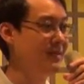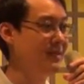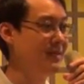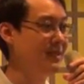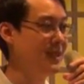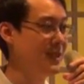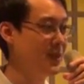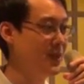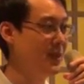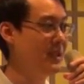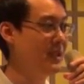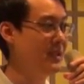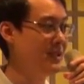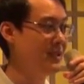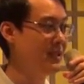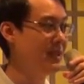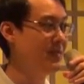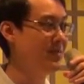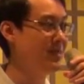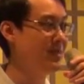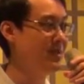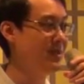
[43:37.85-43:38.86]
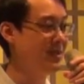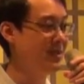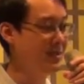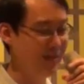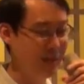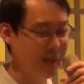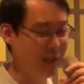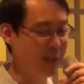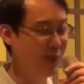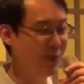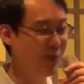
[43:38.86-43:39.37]
That's what's happening. So
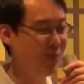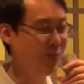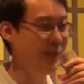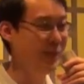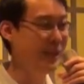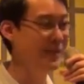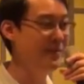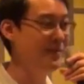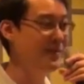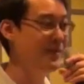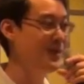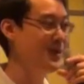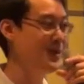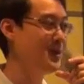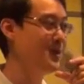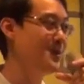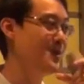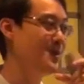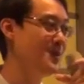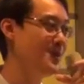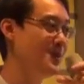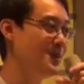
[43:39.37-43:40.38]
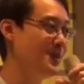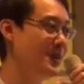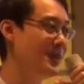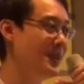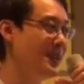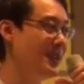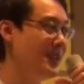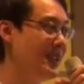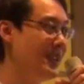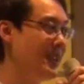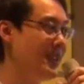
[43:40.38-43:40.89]
can you blame the Xiongnu?
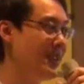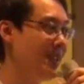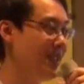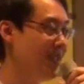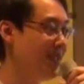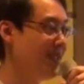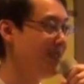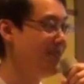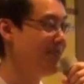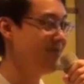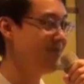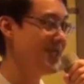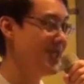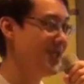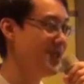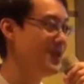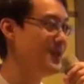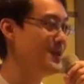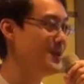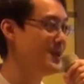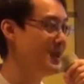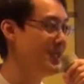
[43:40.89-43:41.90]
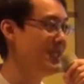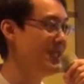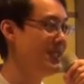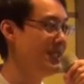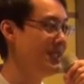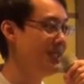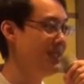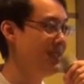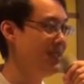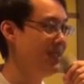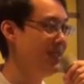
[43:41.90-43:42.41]
Not
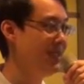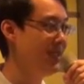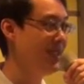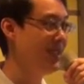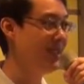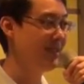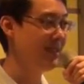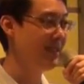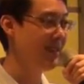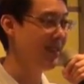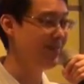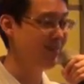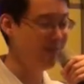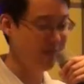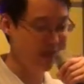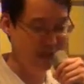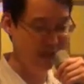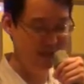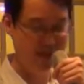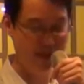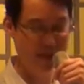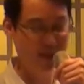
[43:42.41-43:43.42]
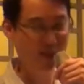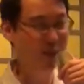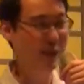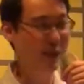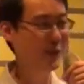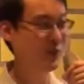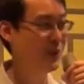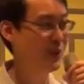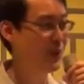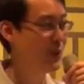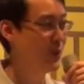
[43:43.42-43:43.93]
really. I believe he
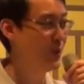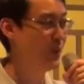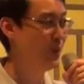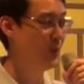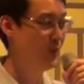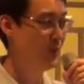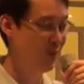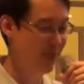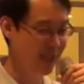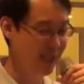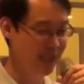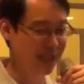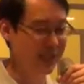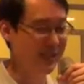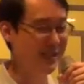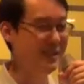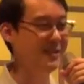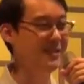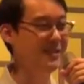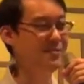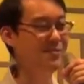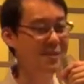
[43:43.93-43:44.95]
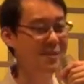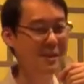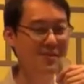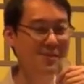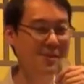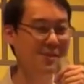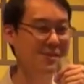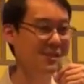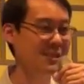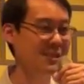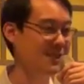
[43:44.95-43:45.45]
wants to make his
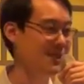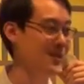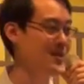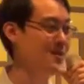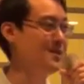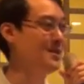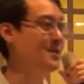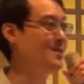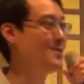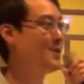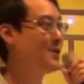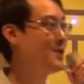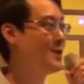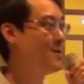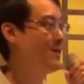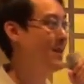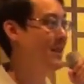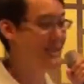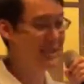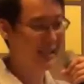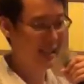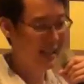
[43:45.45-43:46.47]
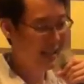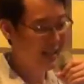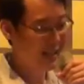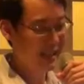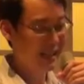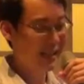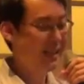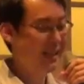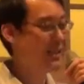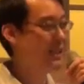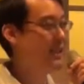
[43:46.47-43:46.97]
people listen to him also, but
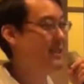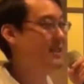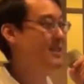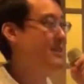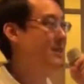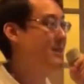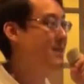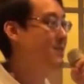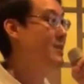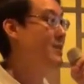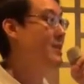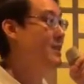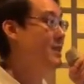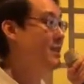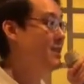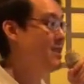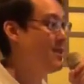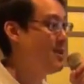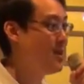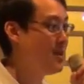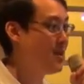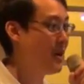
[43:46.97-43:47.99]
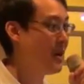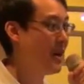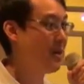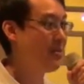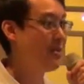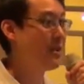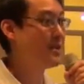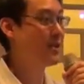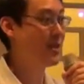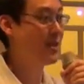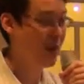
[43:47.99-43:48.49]
there's a limitation to how
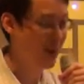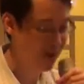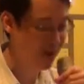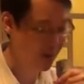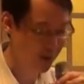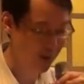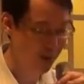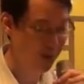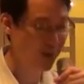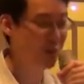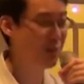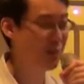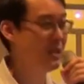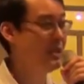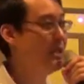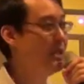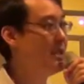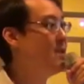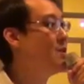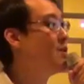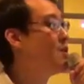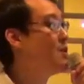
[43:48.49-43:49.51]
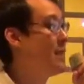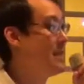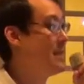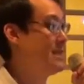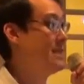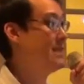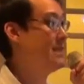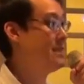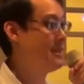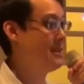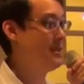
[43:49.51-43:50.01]
much control he could
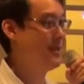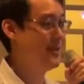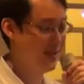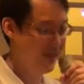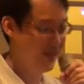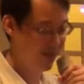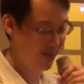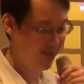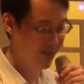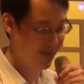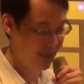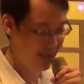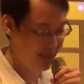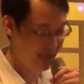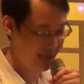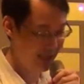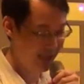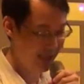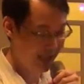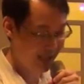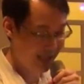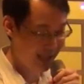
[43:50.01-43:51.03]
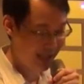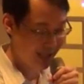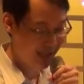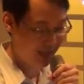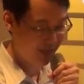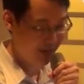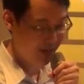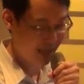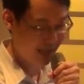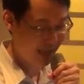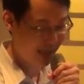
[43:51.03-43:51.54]
exercise over his
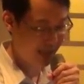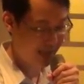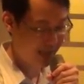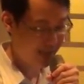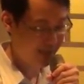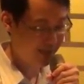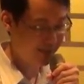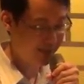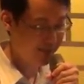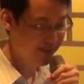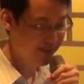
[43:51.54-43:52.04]
subjects.